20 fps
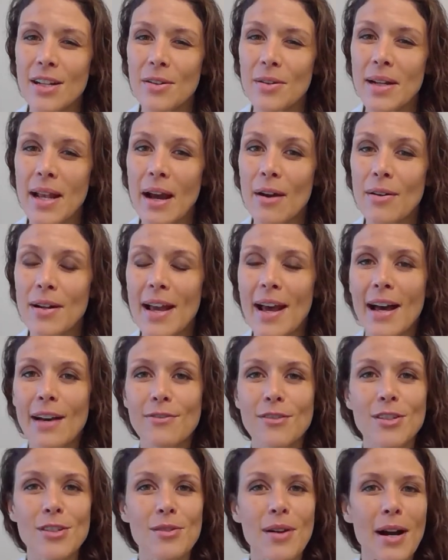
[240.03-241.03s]
hour and a half,
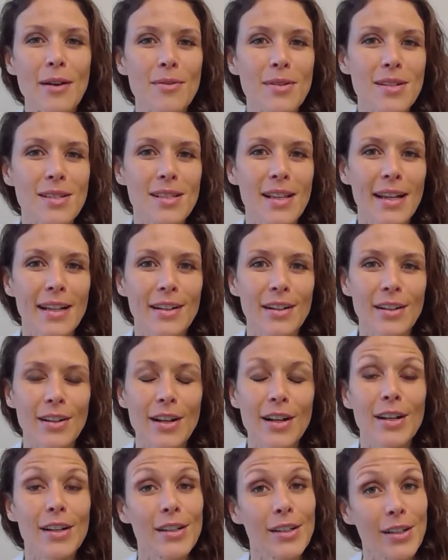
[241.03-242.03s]
2 hours later,
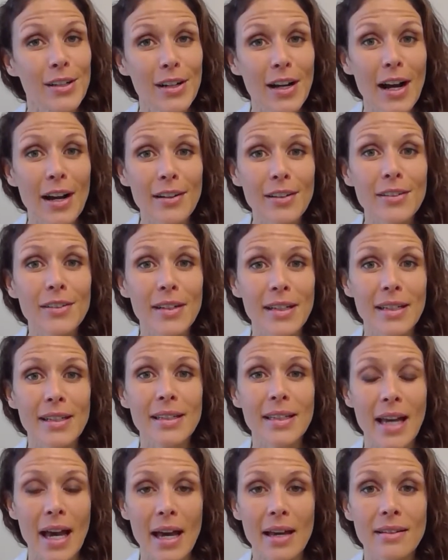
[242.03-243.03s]
you're hungry
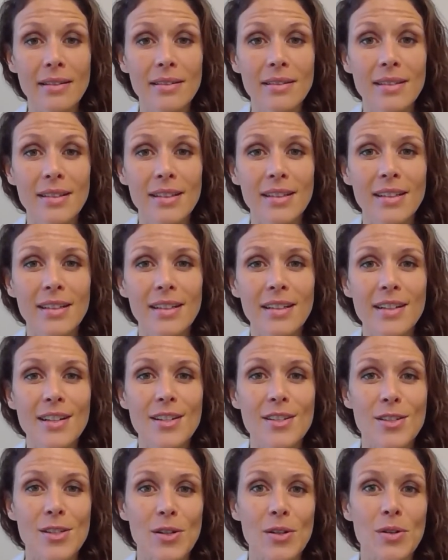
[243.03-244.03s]
again.
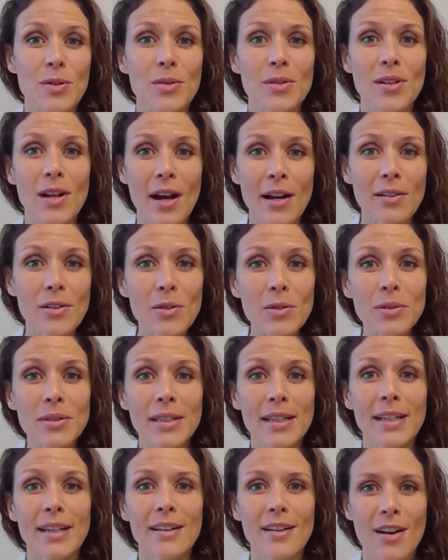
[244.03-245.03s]
So not
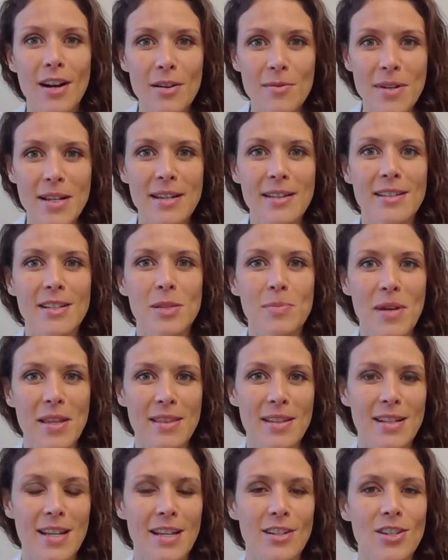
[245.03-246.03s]
only are we going to spend
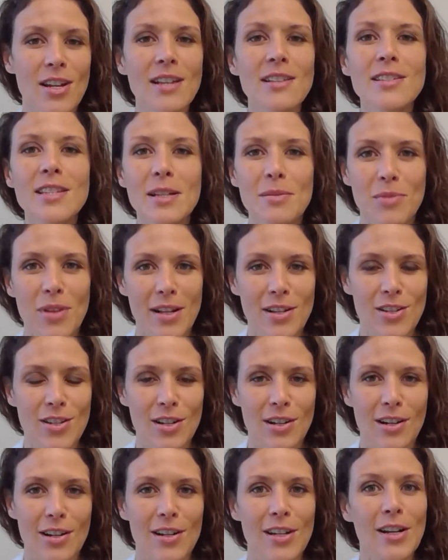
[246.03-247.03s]
the day chasing blood
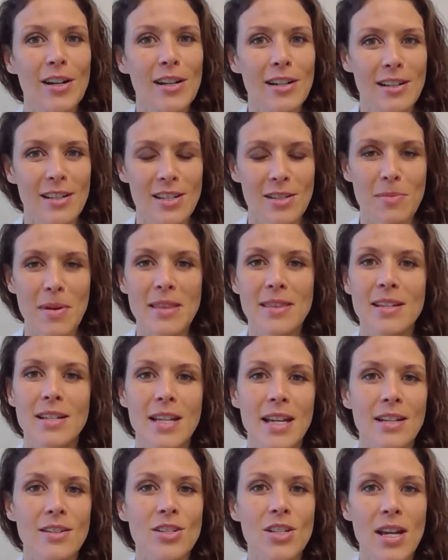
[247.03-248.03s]
sugar, you're going to spend the
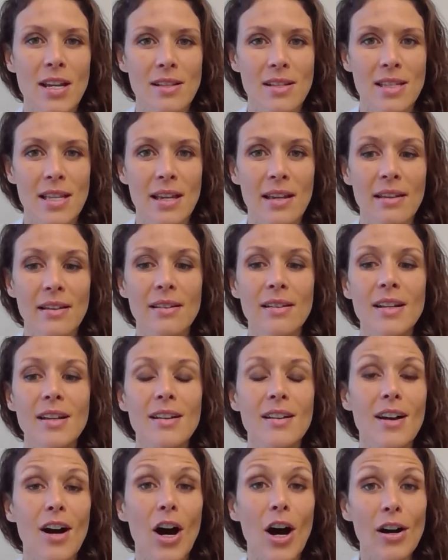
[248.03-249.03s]
day chasing
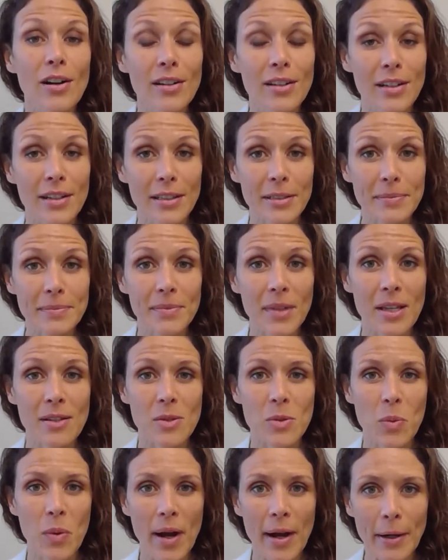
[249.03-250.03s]
hunger as
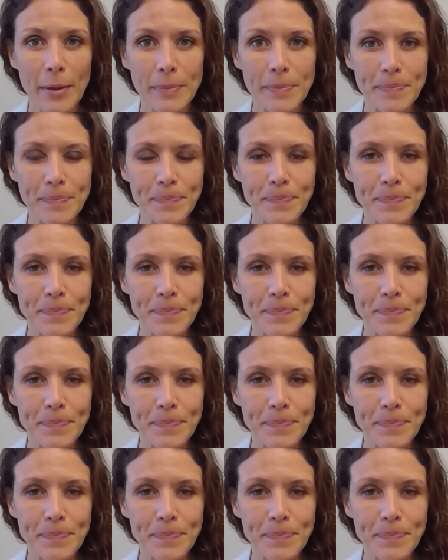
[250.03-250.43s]
well.